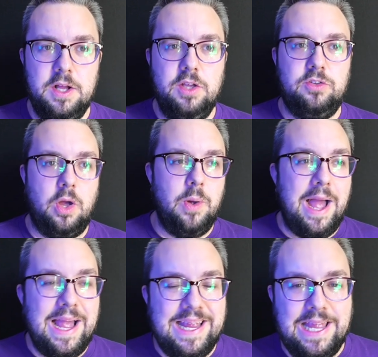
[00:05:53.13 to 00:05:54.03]
So
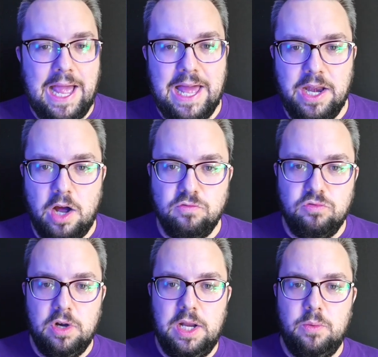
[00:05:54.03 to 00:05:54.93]
again, I
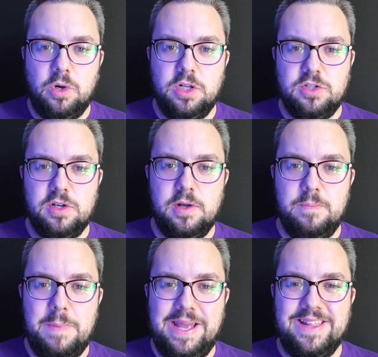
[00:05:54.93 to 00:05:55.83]
really wanted to
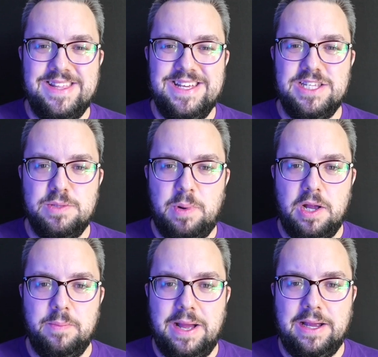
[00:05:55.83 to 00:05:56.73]
make these
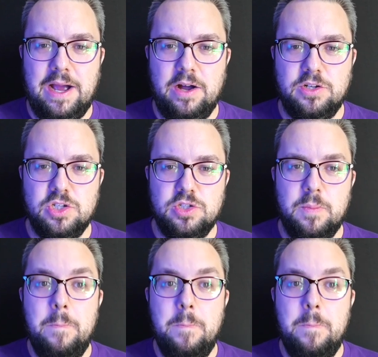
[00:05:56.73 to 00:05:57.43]
Spider-Man characters